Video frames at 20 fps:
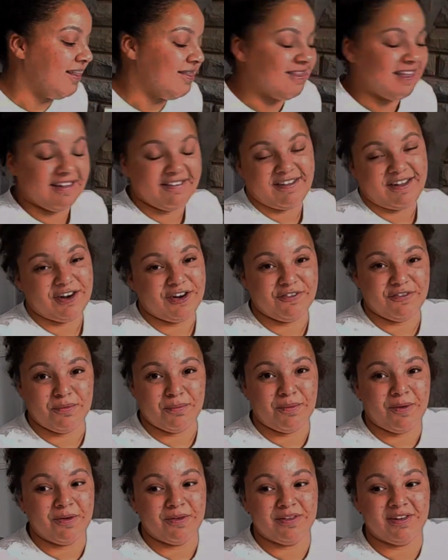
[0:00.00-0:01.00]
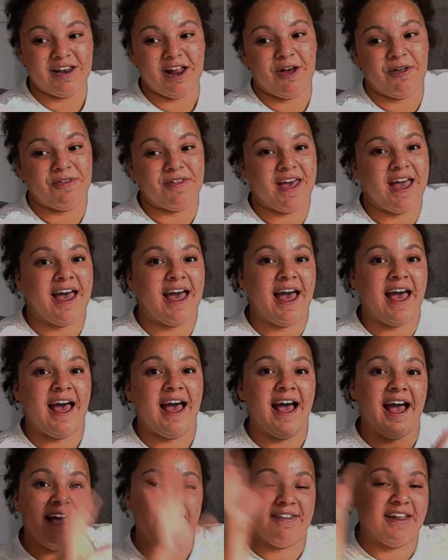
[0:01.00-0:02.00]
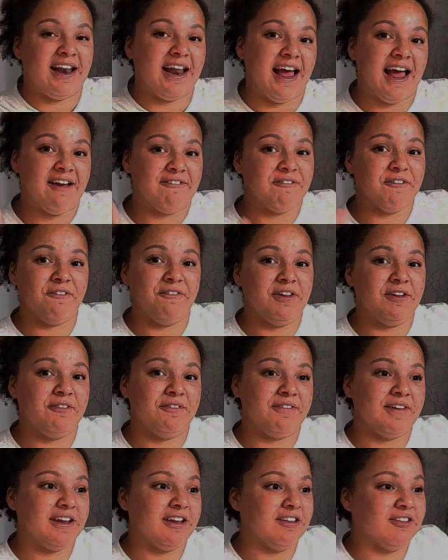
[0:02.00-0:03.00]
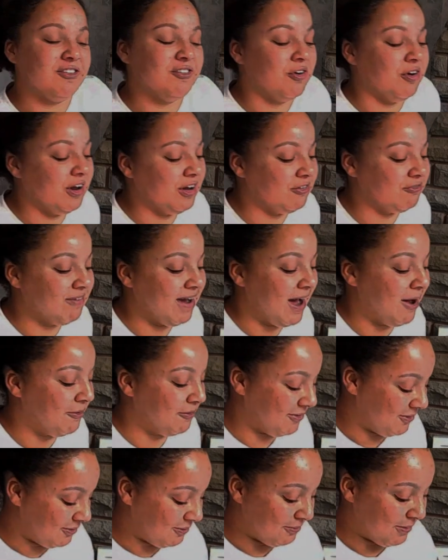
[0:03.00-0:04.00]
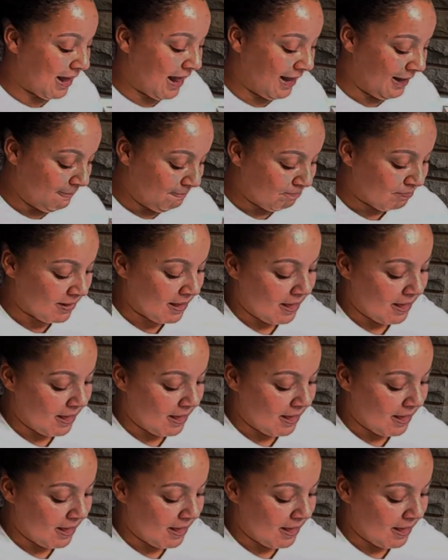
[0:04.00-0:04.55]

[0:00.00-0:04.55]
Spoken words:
There's another box down there, and then I have a few things dotted around as well.